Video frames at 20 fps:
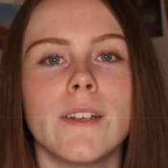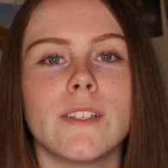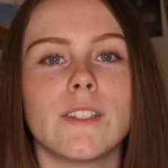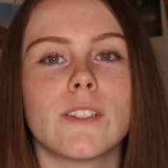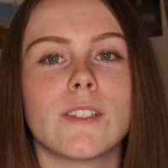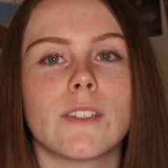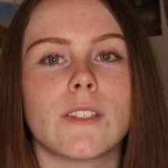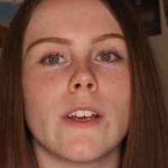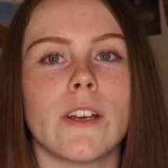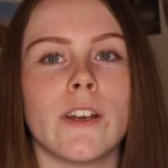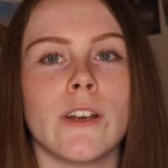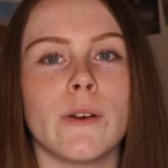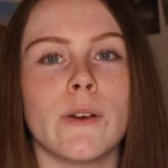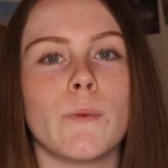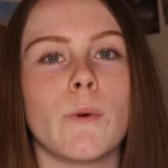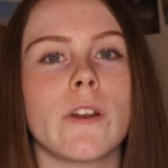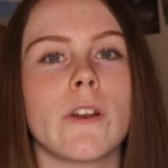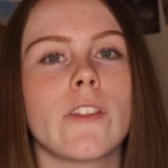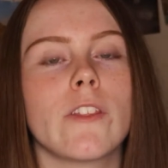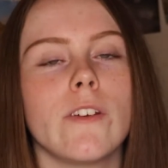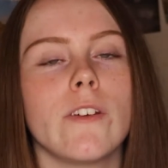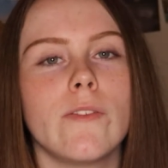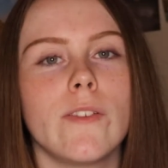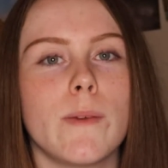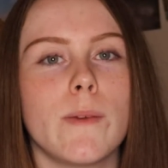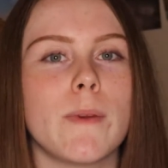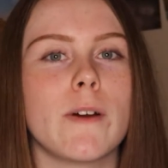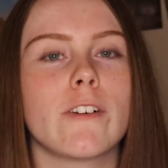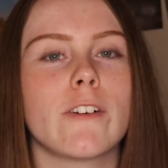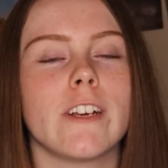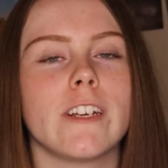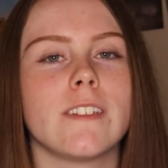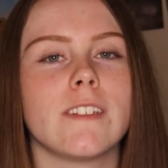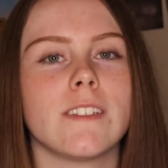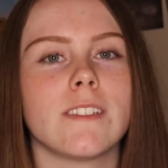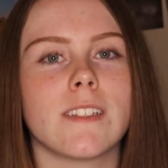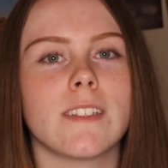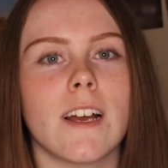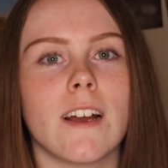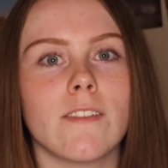So one of the female
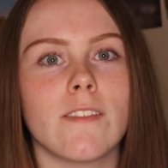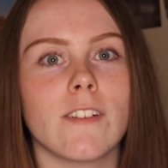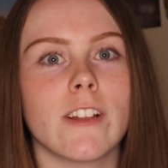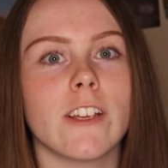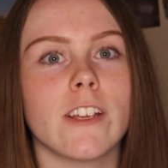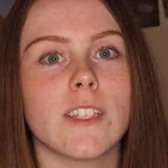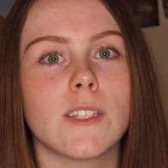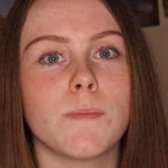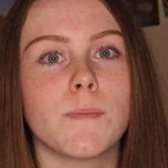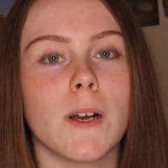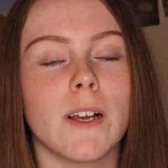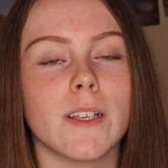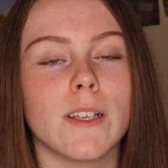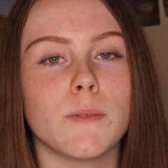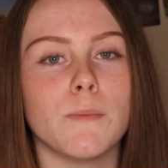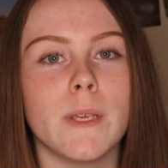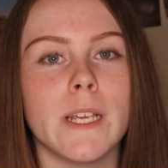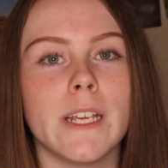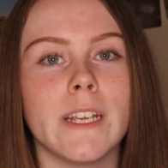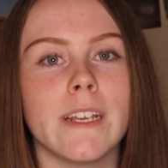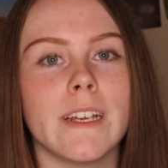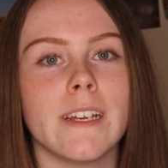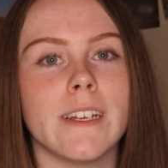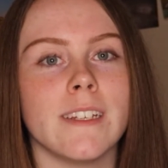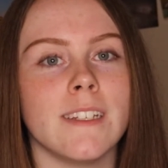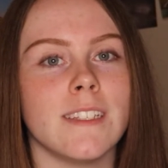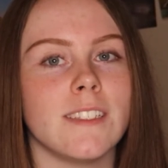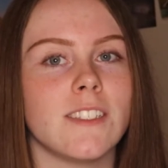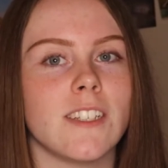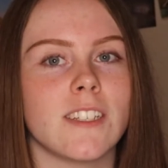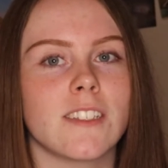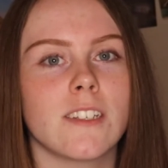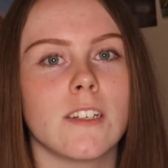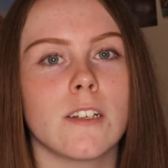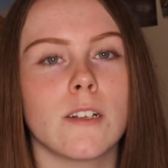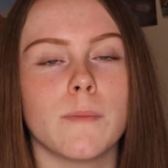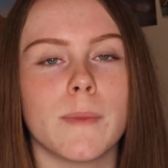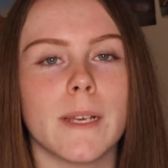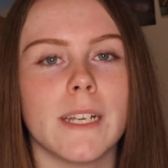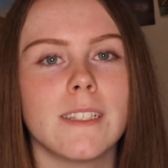creators that really inspires me is
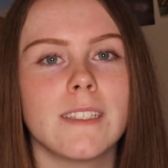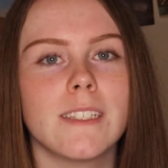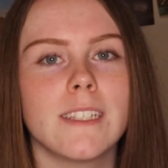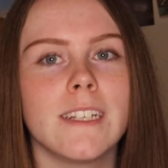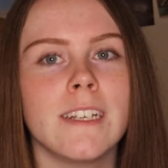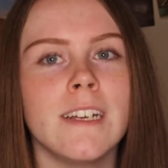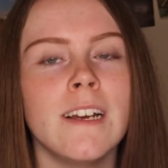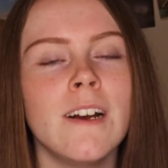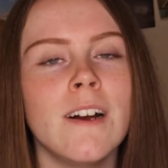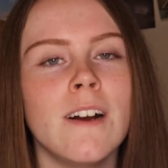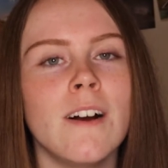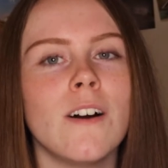Jessica Kobeissi.